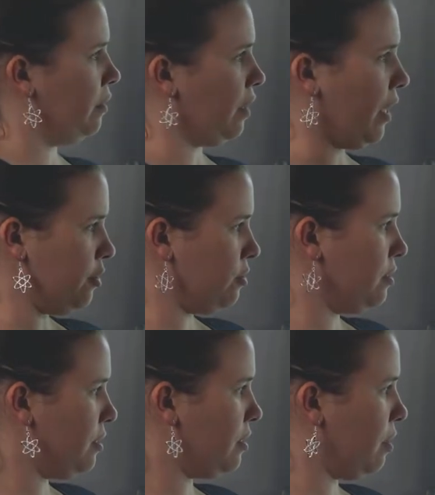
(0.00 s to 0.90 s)
The
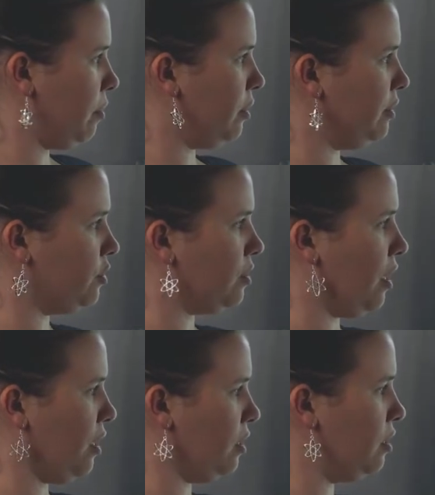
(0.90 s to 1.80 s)
hydrogen's the same on each
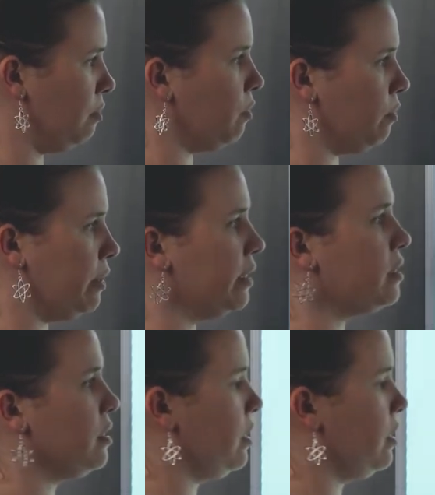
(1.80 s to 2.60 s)
side, but when we get to the